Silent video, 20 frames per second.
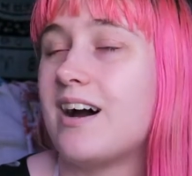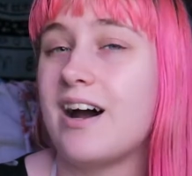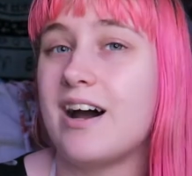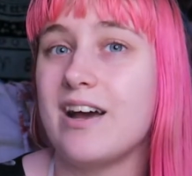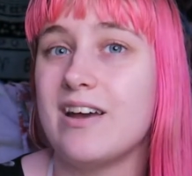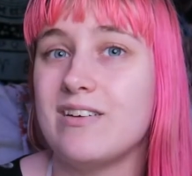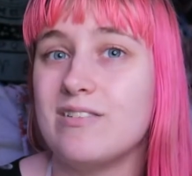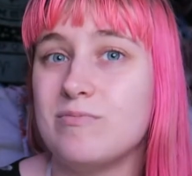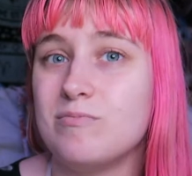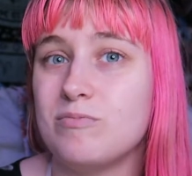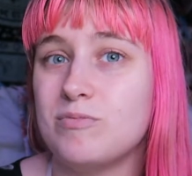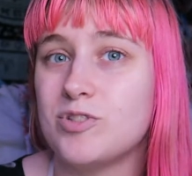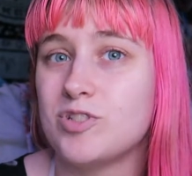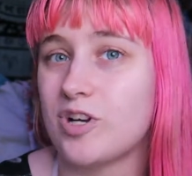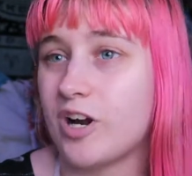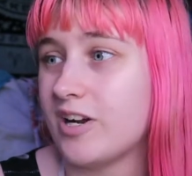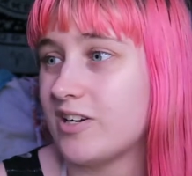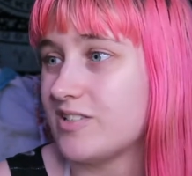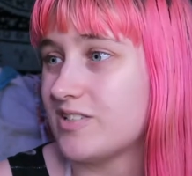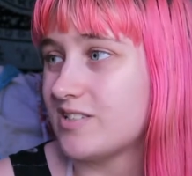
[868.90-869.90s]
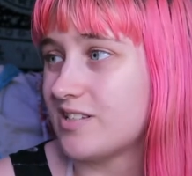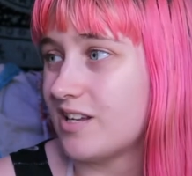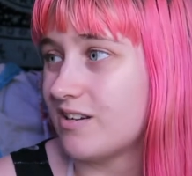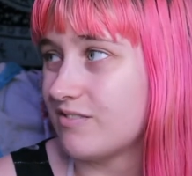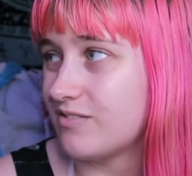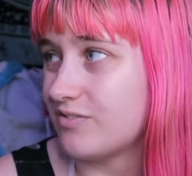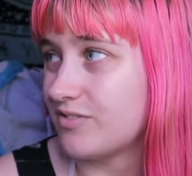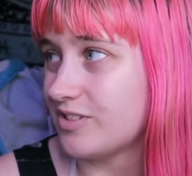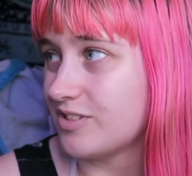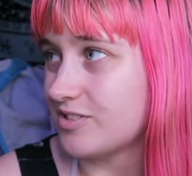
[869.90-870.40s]
I try to
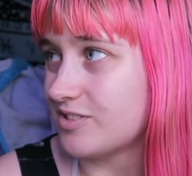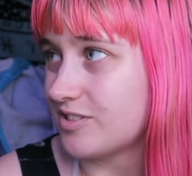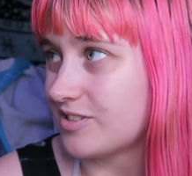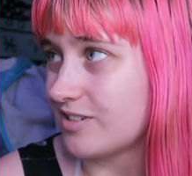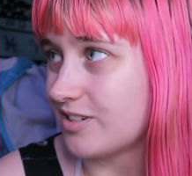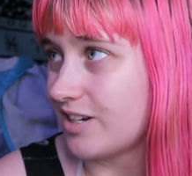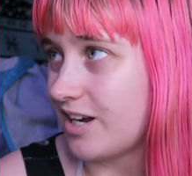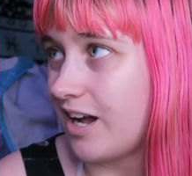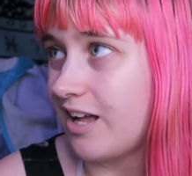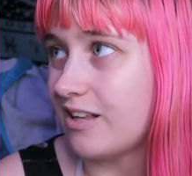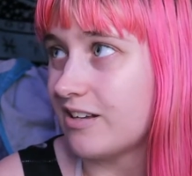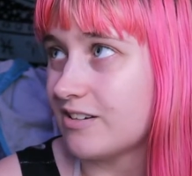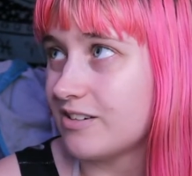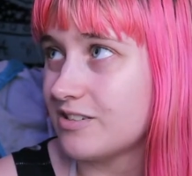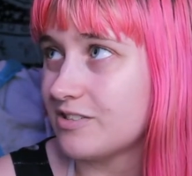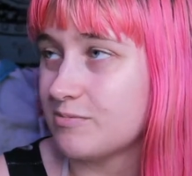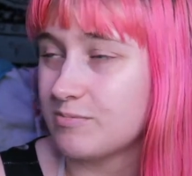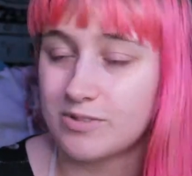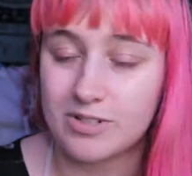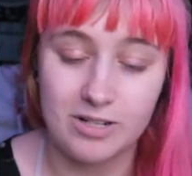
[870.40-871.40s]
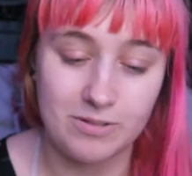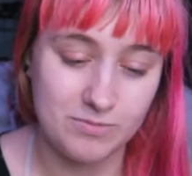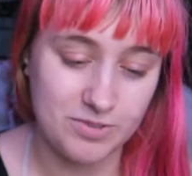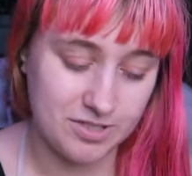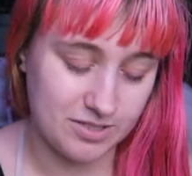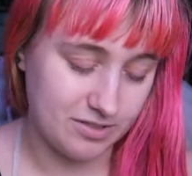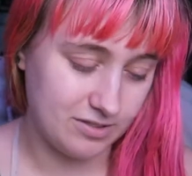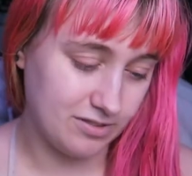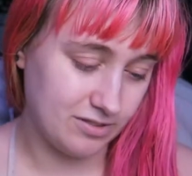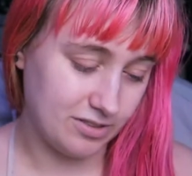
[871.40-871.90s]
stay within a certain calories, but I'm
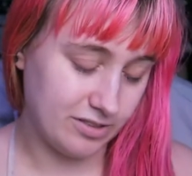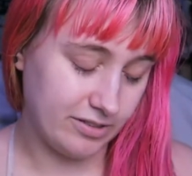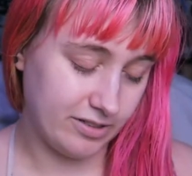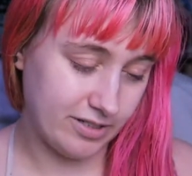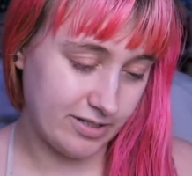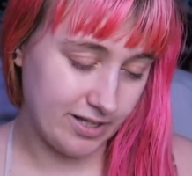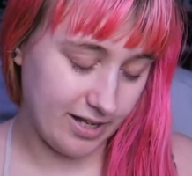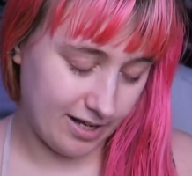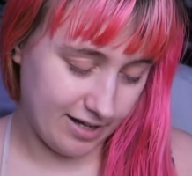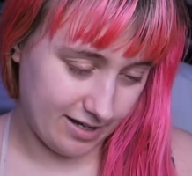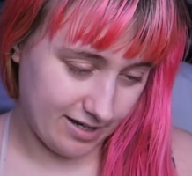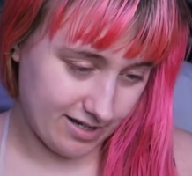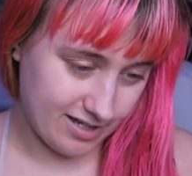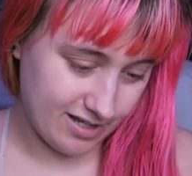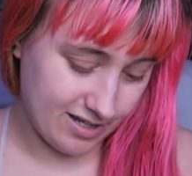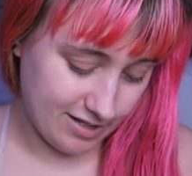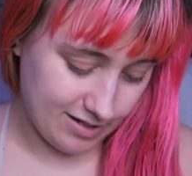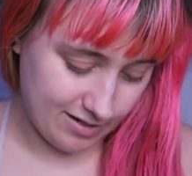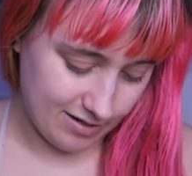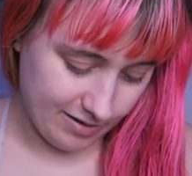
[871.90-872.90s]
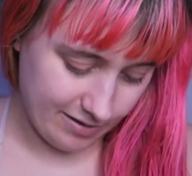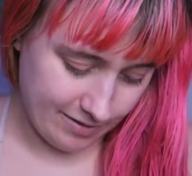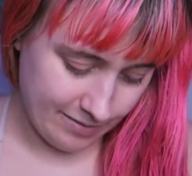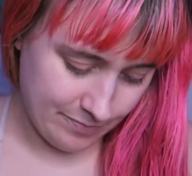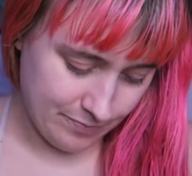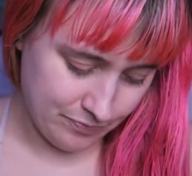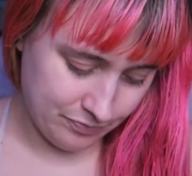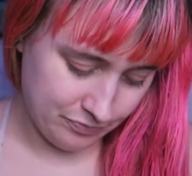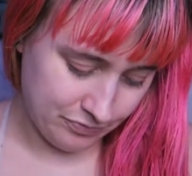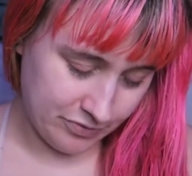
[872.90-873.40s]
still a little on the high end.
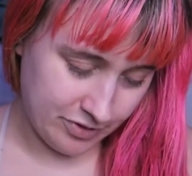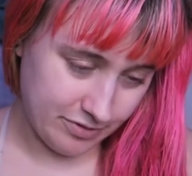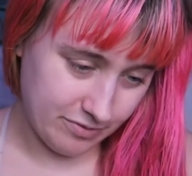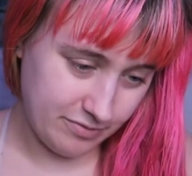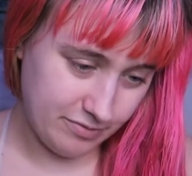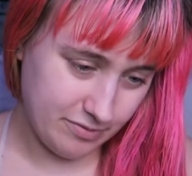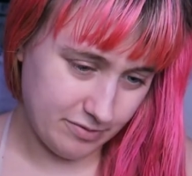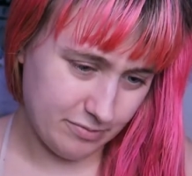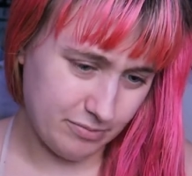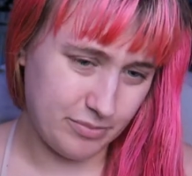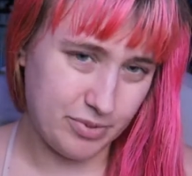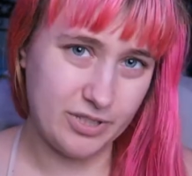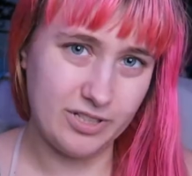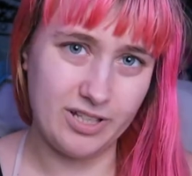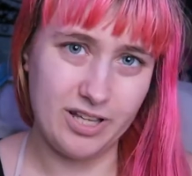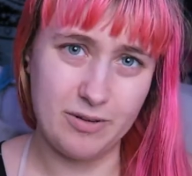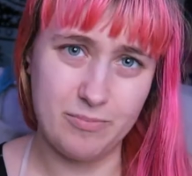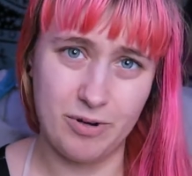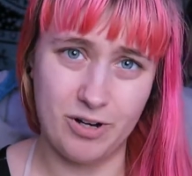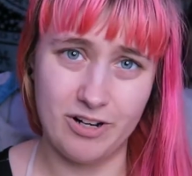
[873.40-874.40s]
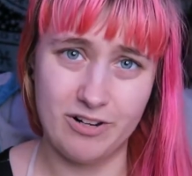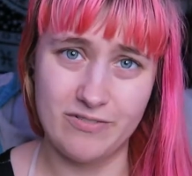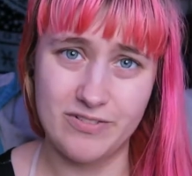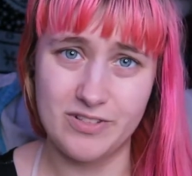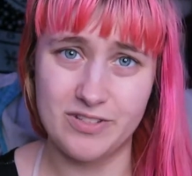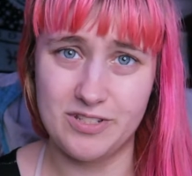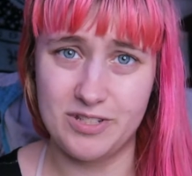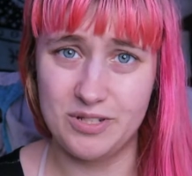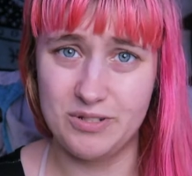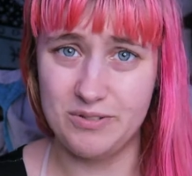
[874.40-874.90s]
But like, part of
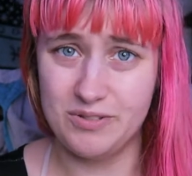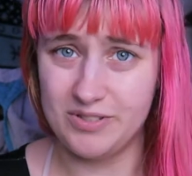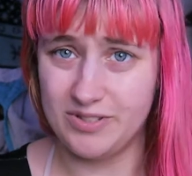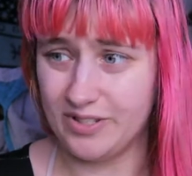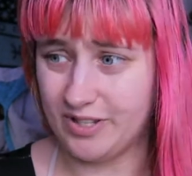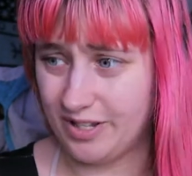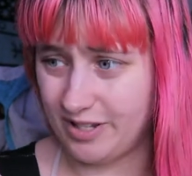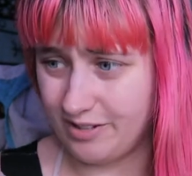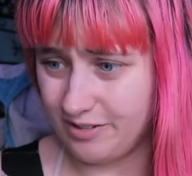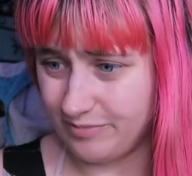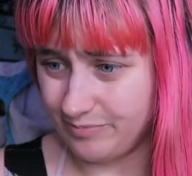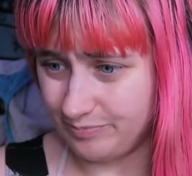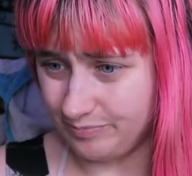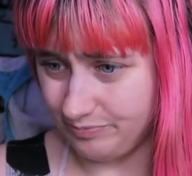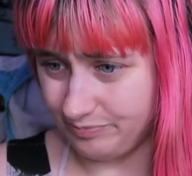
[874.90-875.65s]
it too is like,